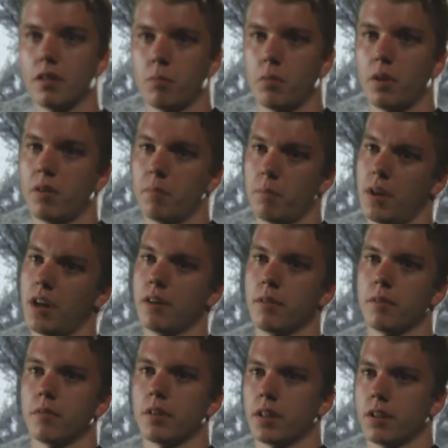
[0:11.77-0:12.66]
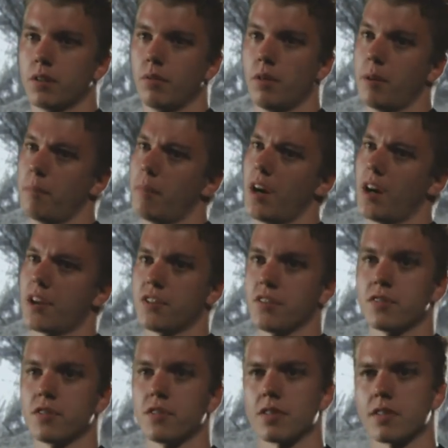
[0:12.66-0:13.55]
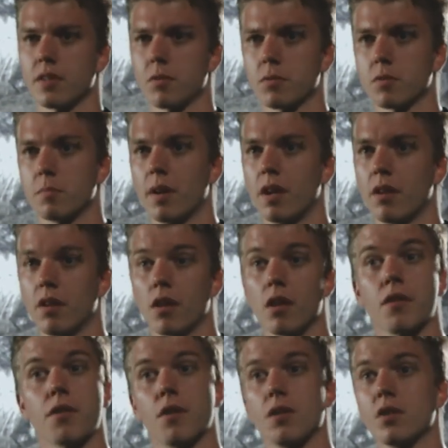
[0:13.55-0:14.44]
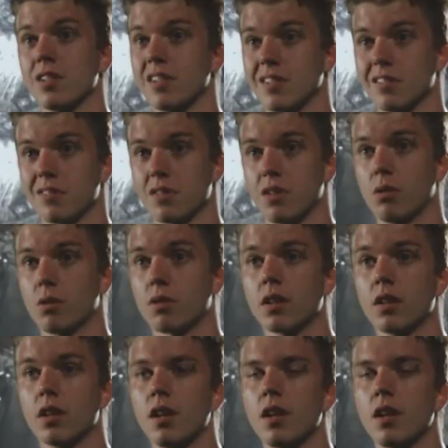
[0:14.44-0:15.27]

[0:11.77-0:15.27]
one of my like great passions since I was about 13 years old.